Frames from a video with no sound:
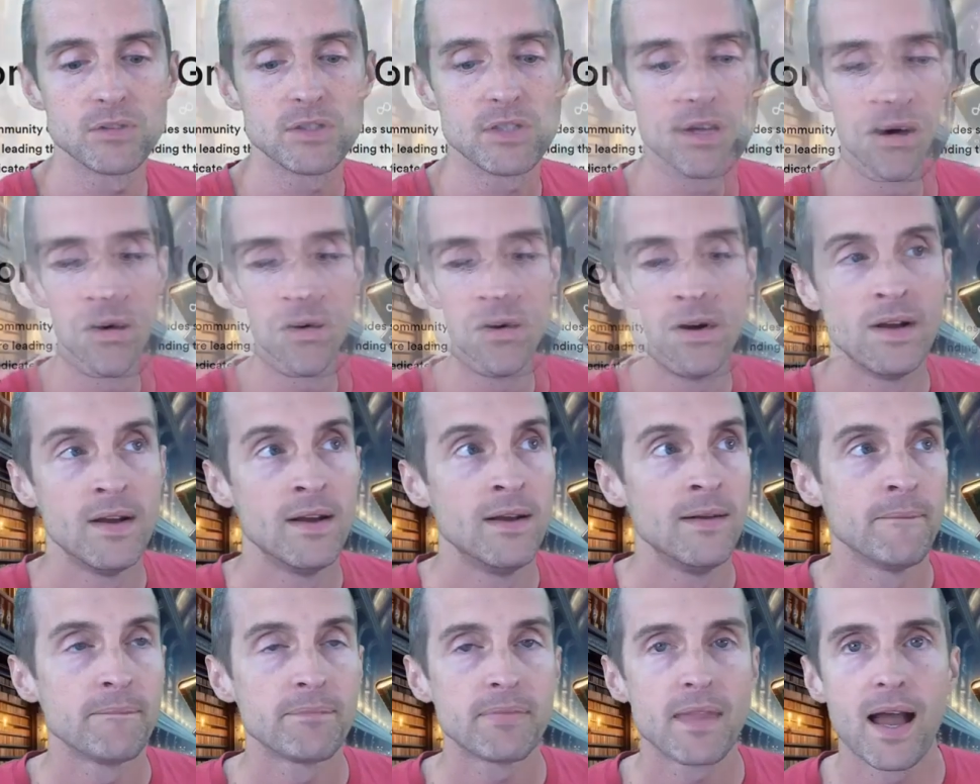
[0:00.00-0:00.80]
So
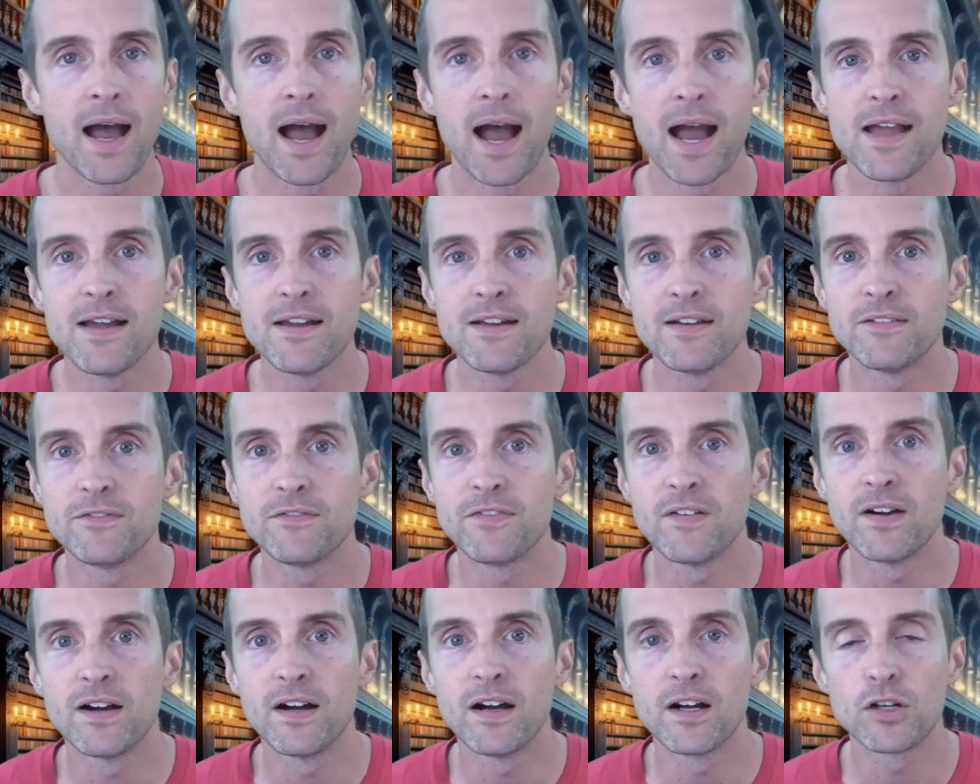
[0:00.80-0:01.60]

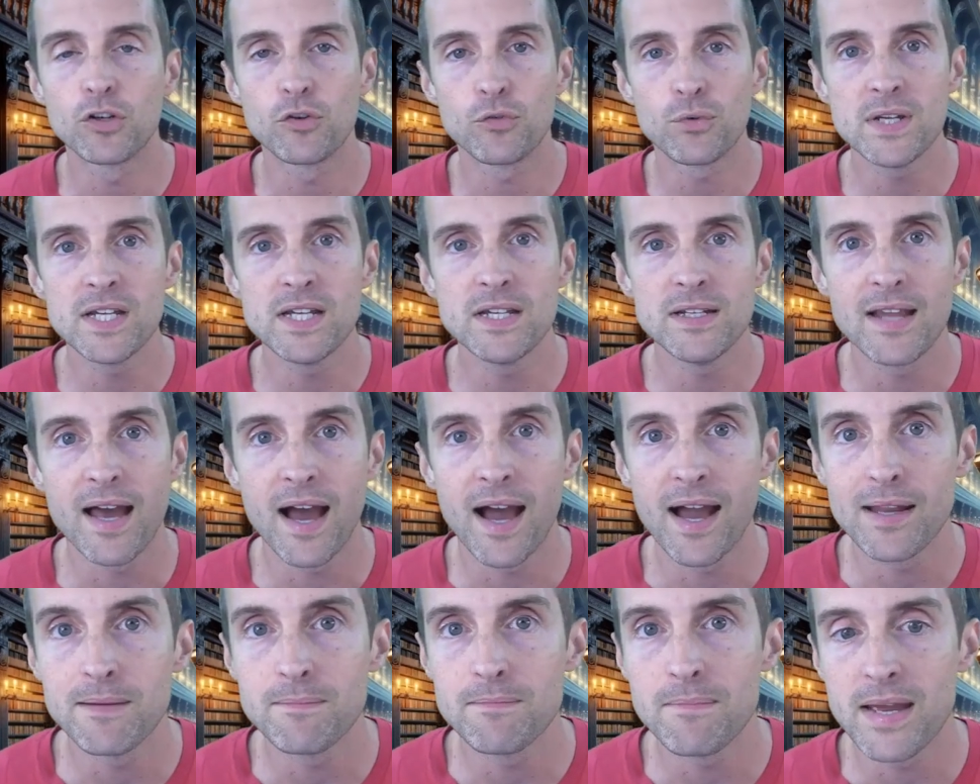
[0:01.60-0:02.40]
I've agreed
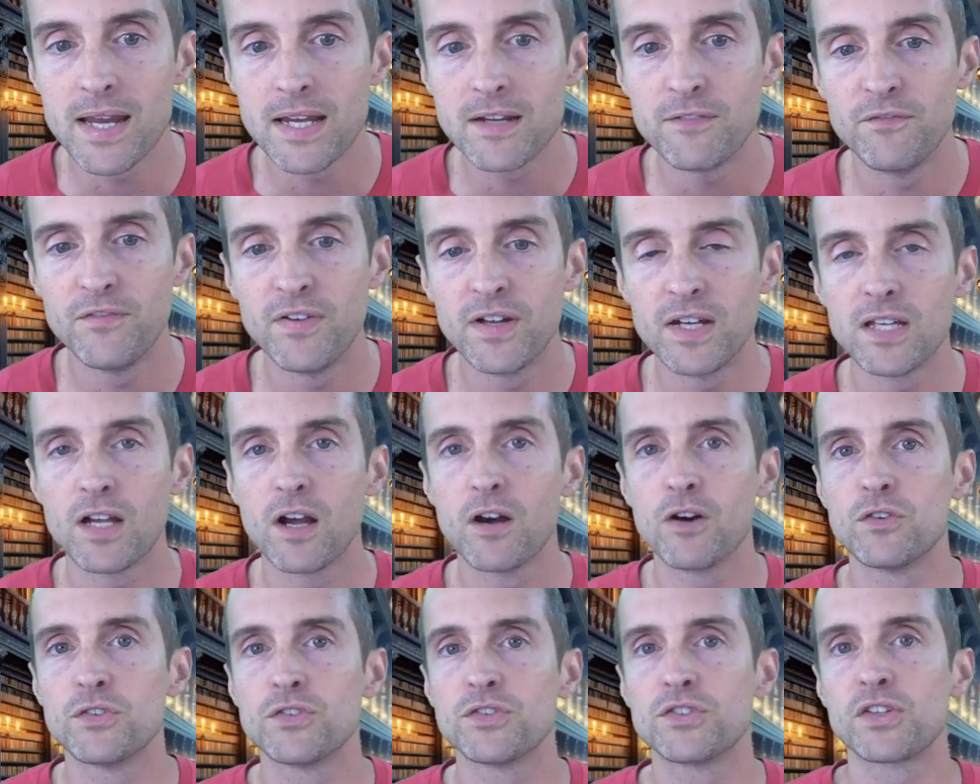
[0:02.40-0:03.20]
I'd make
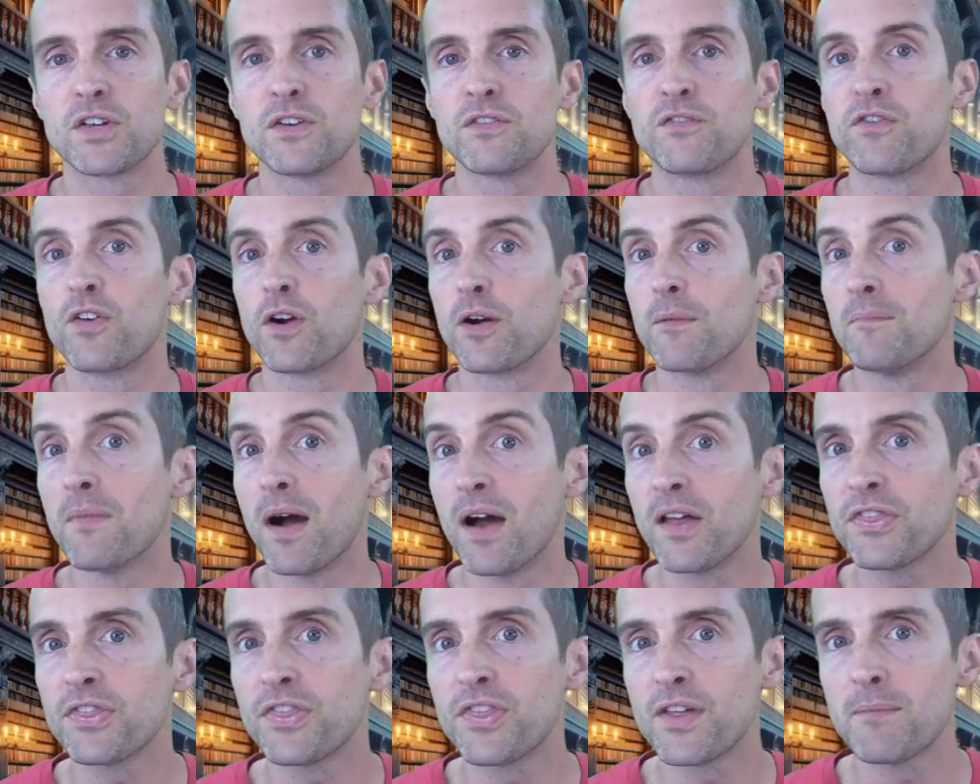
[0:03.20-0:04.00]
videos for a
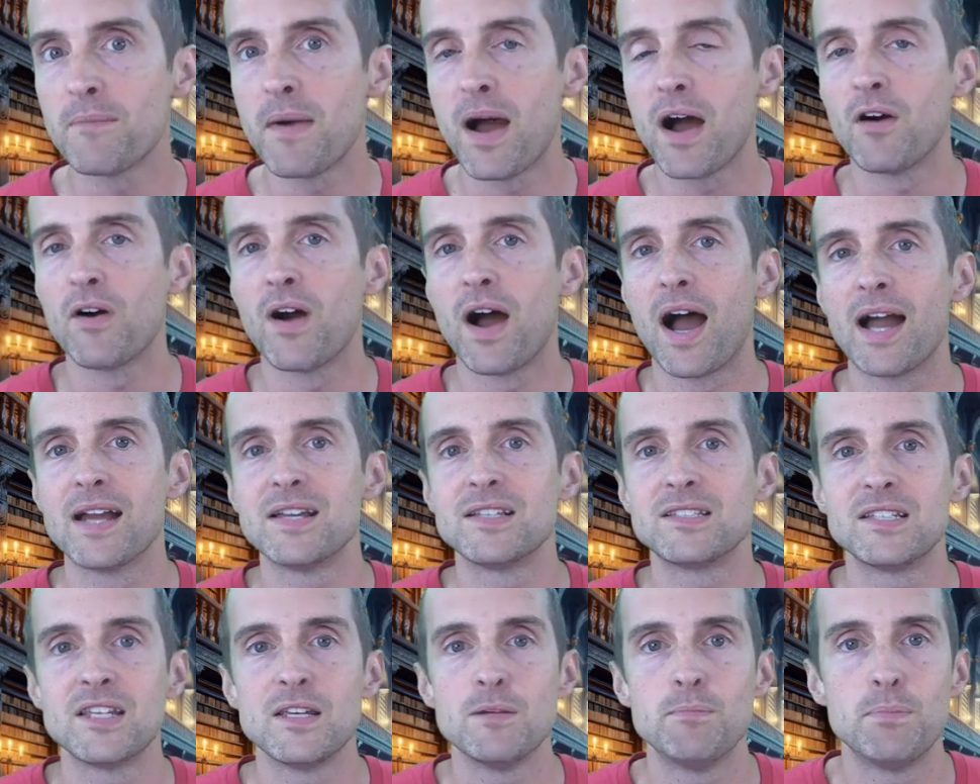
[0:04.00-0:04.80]
month about
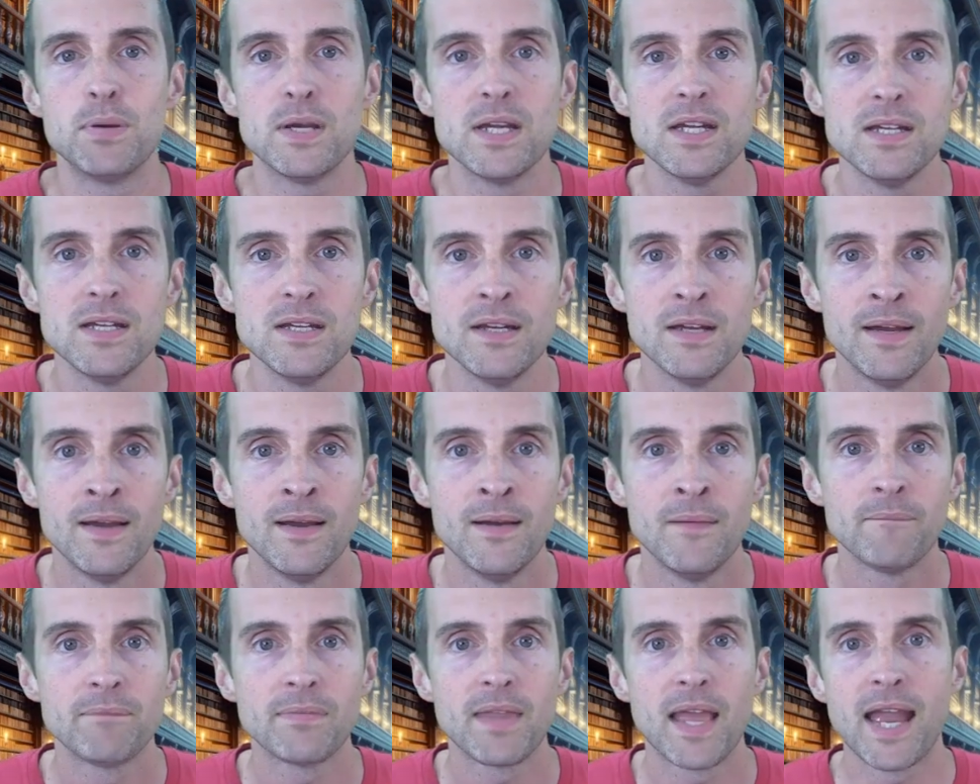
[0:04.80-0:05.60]
ICP,
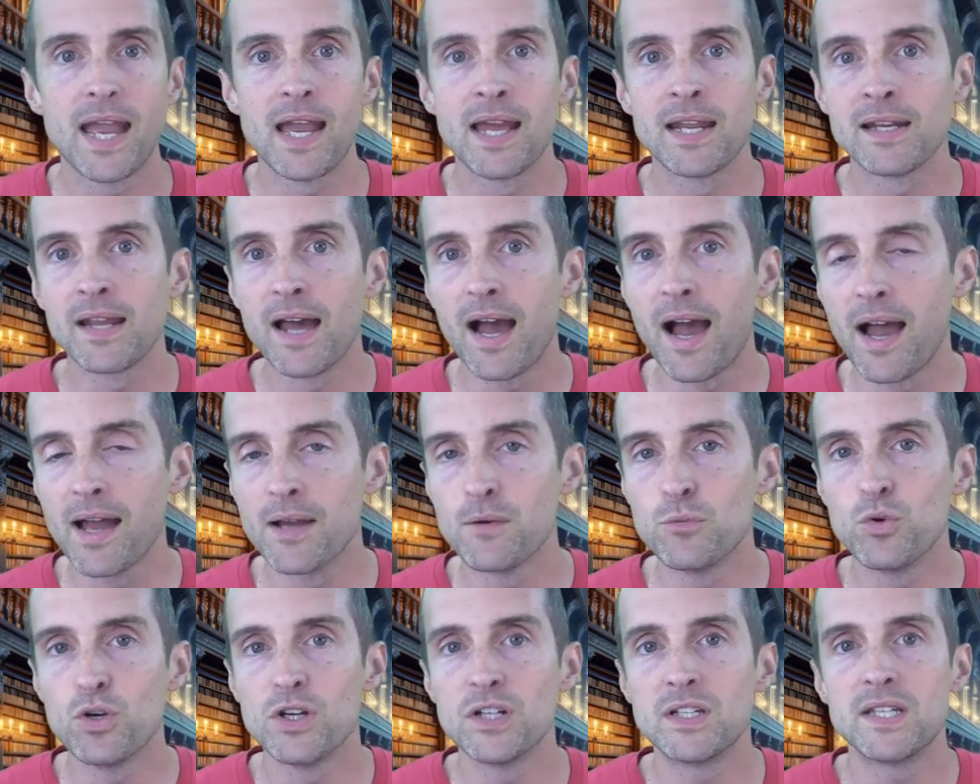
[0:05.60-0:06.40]
and
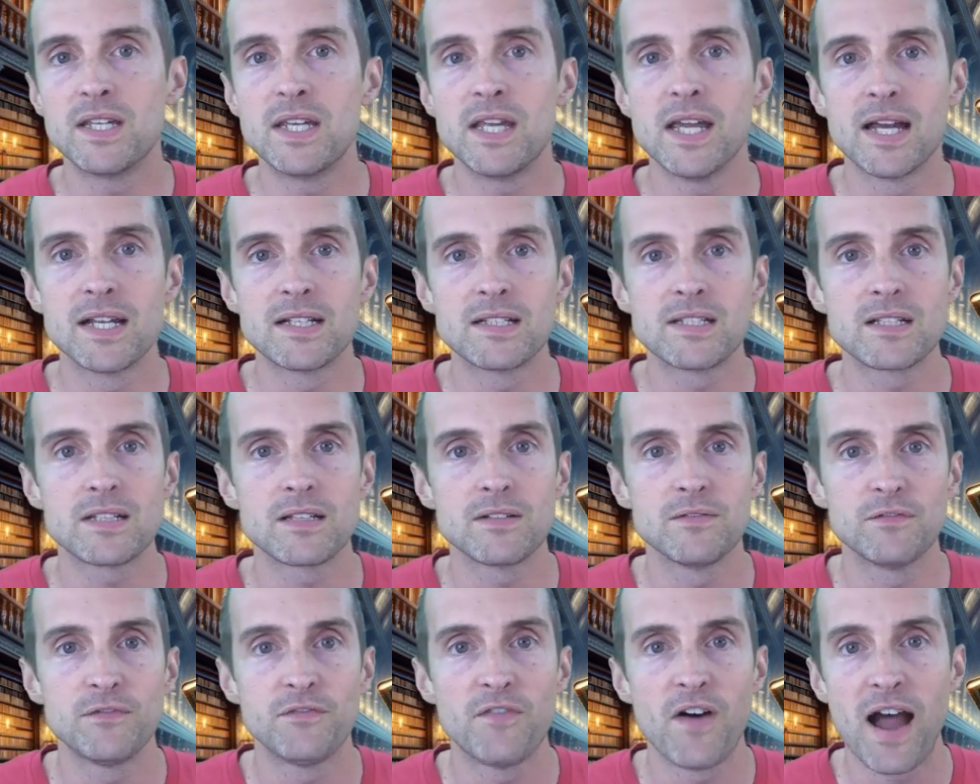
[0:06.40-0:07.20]
I would get
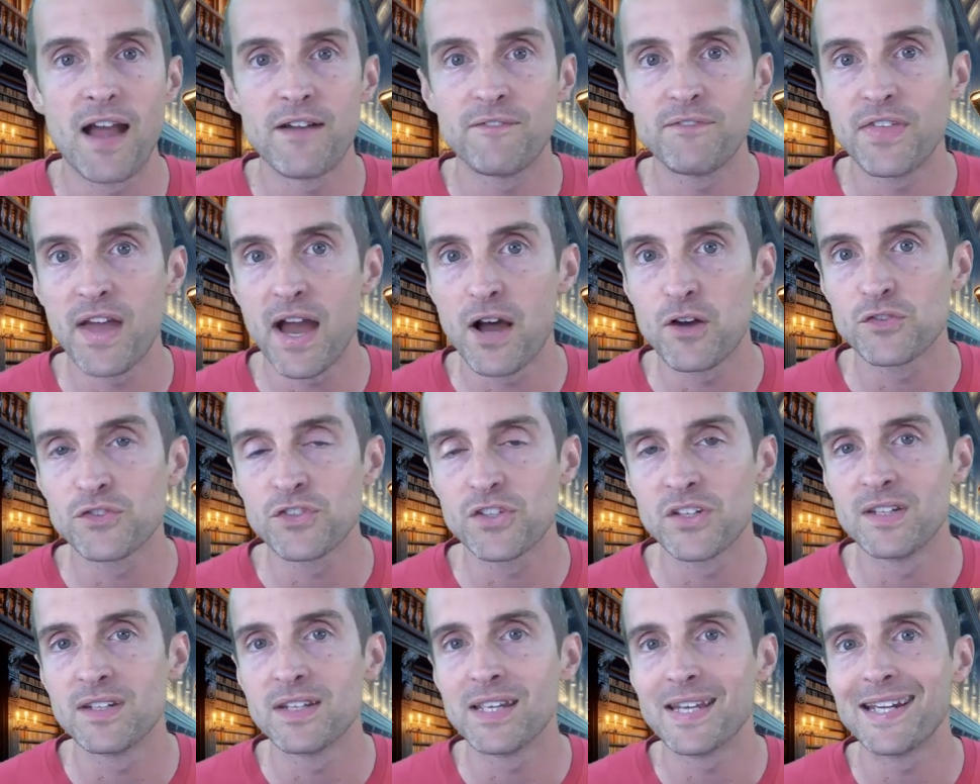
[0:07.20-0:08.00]

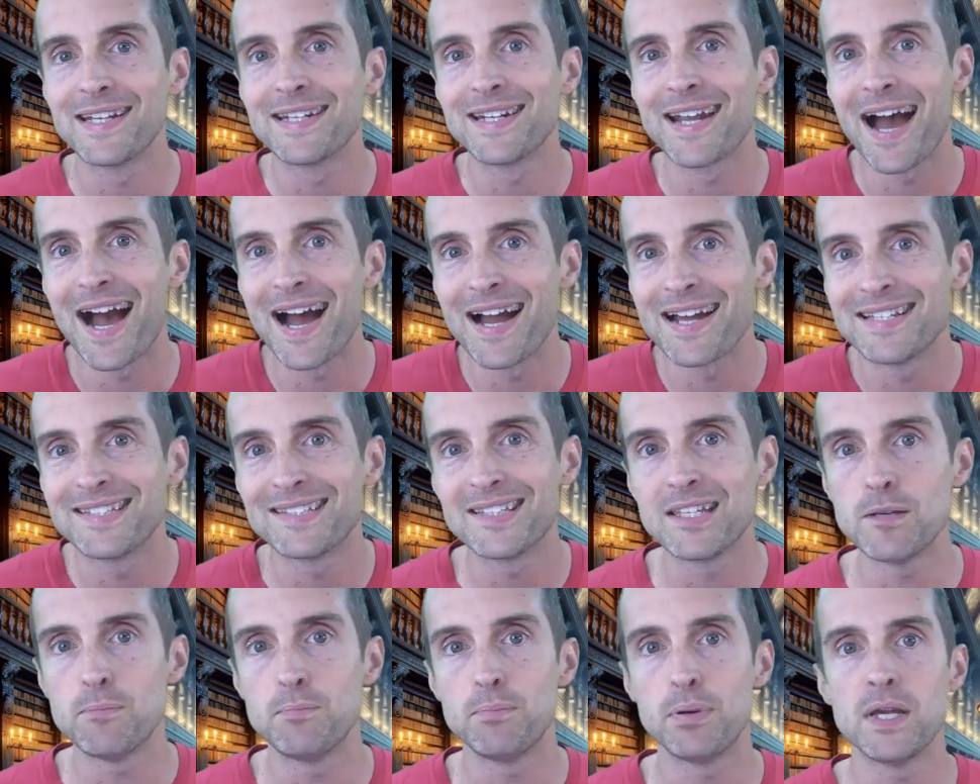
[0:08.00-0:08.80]
5,000 in
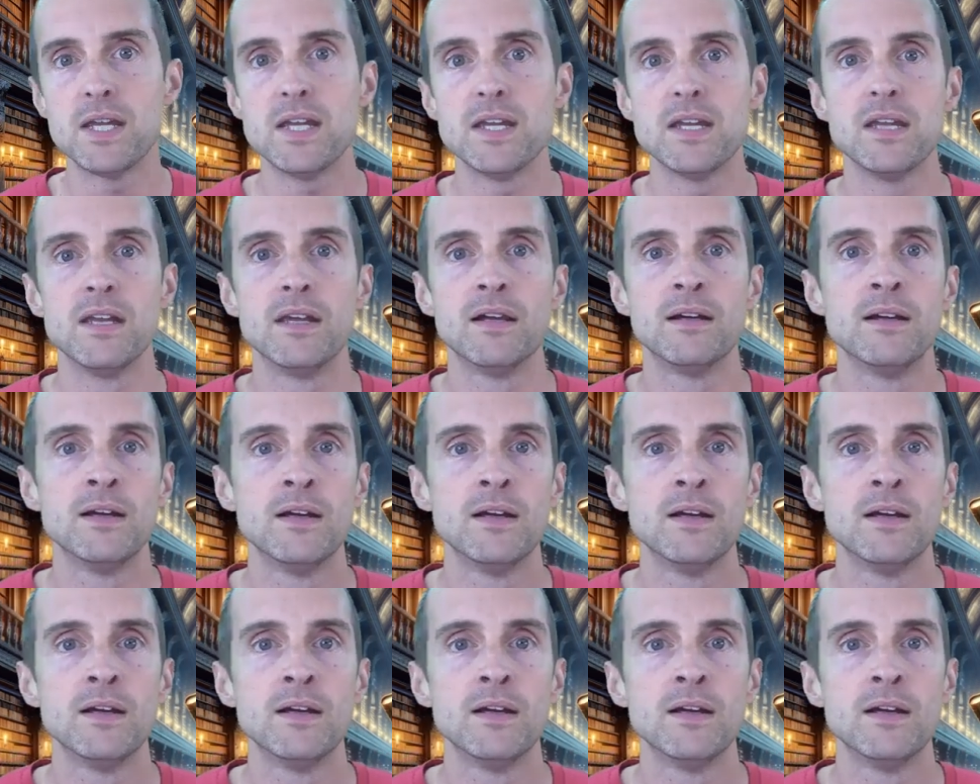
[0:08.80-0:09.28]
ICP,